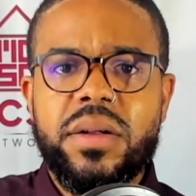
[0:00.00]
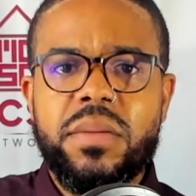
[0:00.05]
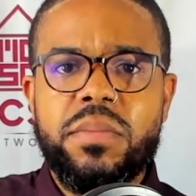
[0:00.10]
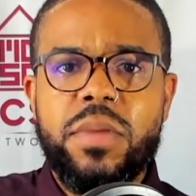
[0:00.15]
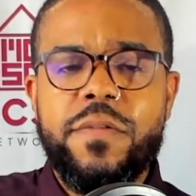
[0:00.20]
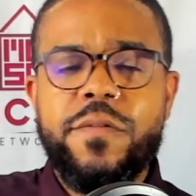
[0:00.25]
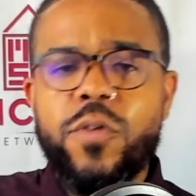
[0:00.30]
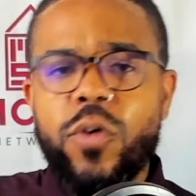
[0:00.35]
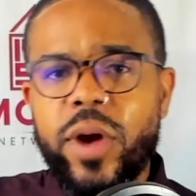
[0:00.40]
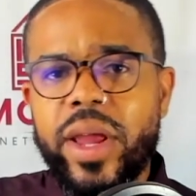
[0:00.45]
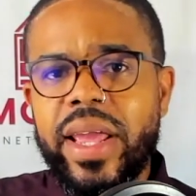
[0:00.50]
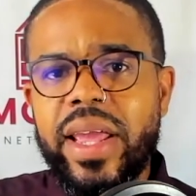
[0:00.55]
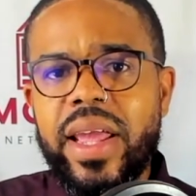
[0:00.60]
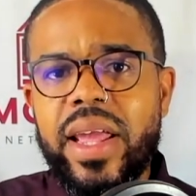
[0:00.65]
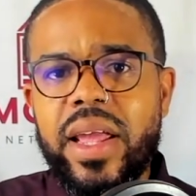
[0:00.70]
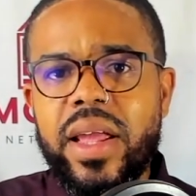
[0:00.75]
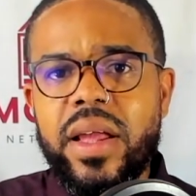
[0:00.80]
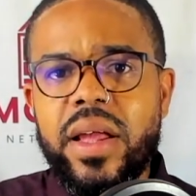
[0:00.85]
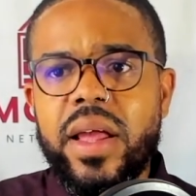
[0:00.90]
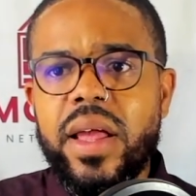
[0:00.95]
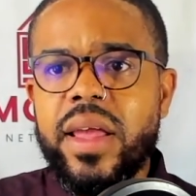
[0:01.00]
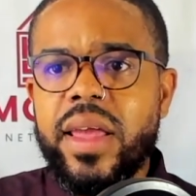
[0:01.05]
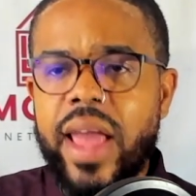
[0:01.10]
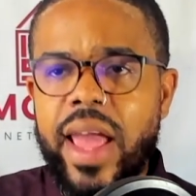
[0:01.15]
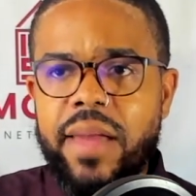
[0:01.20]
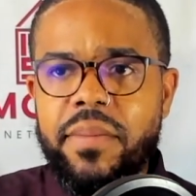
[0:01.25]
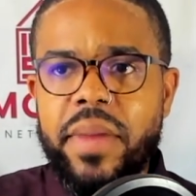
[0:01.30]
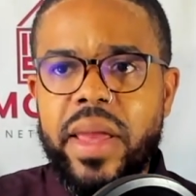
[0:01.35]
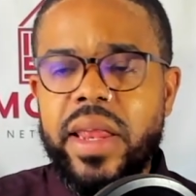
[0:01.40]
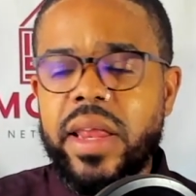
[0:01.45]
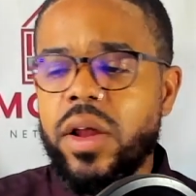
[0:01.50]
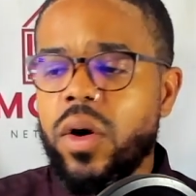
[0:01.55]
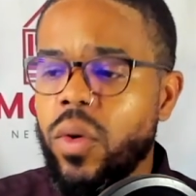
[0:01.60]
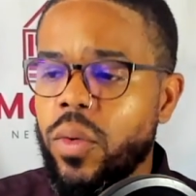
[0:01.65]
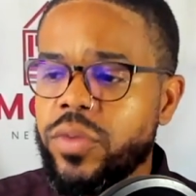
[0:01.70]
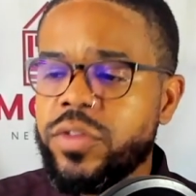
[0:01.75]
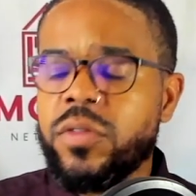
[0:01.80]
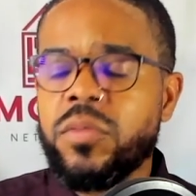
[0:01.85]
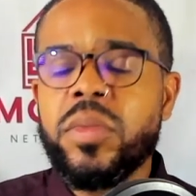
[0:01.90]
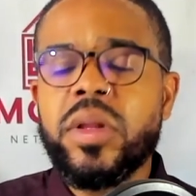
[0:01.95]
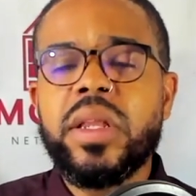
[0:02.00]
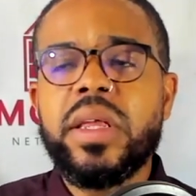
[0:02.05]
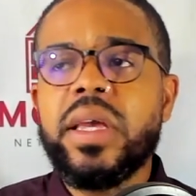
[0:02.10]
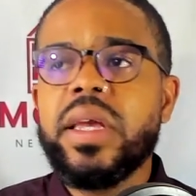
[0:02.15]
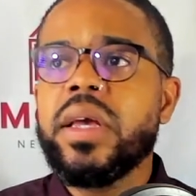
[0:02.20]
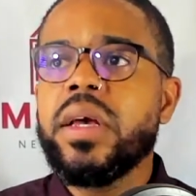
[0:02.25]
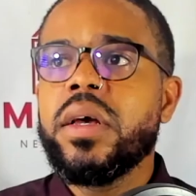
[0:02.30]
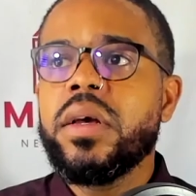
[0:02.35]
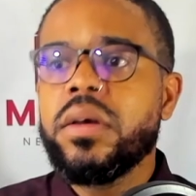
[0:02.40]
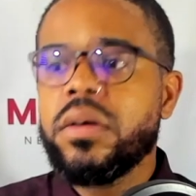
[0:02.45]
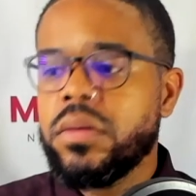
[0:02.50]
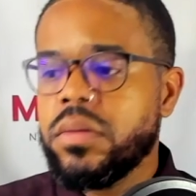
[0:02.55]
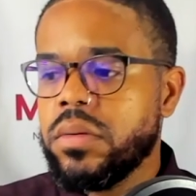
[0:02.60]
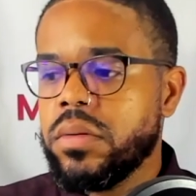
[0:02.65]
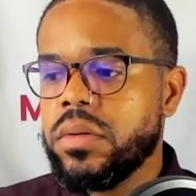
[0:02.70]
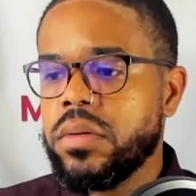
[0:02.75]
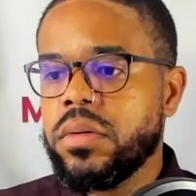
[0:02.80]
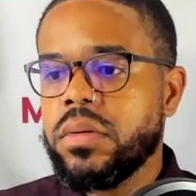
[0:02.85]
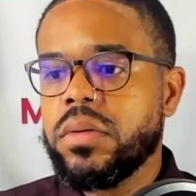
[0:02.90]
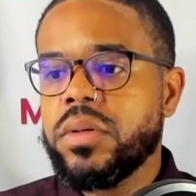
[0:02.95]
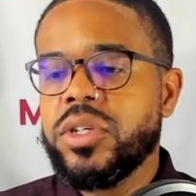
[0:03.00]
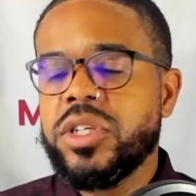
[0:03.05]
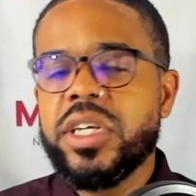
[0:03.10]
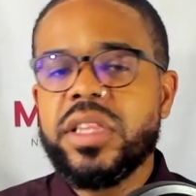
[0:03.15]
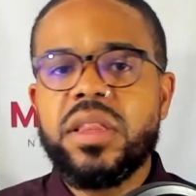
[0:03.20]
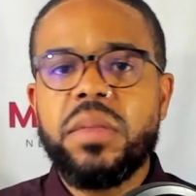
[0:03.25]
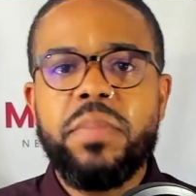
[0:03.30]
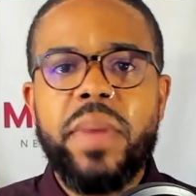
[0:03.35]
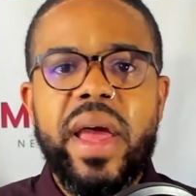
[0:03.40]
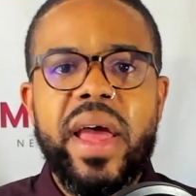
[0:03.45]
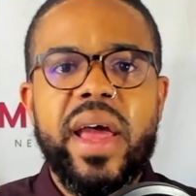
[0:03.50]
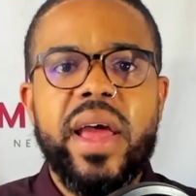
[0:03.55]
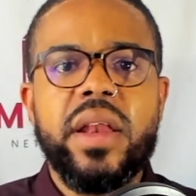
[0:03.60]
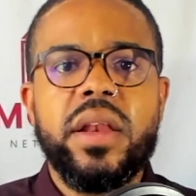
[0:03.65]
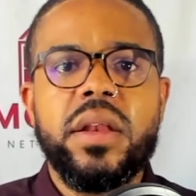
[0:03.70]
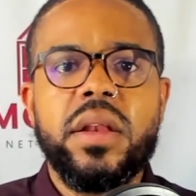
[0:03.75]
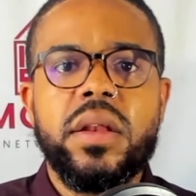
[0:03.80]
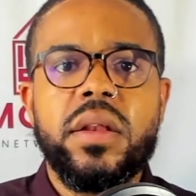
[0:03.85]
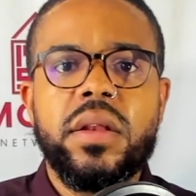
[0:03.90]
before he came in and ultimately shit the bed.